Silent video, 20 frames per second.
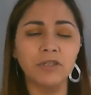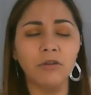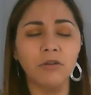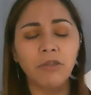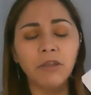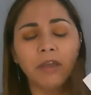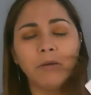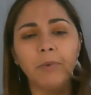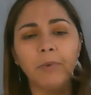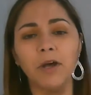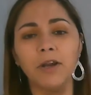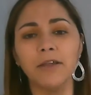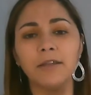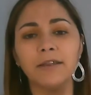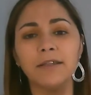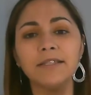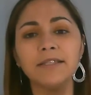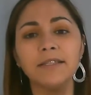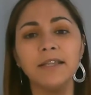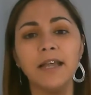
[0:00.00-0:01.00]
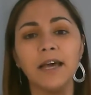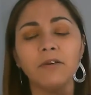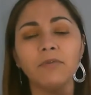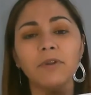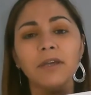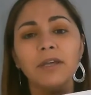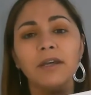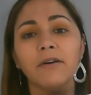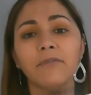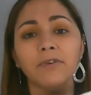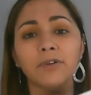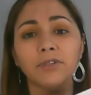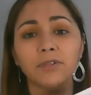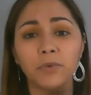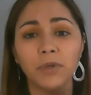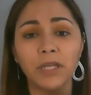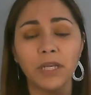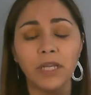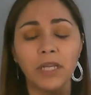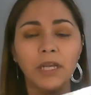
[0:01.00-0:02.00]
So think about it. This not only
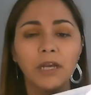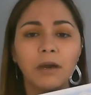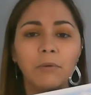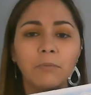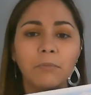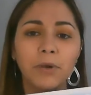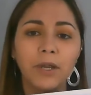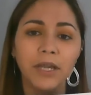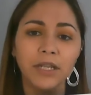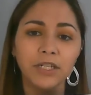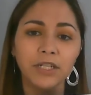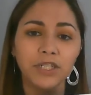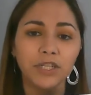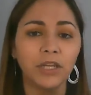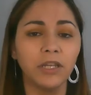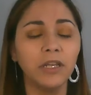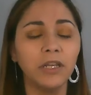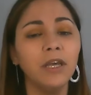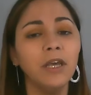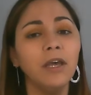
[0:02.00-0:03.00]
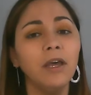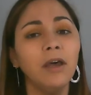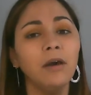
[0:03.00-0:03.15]
covers reading comprehension,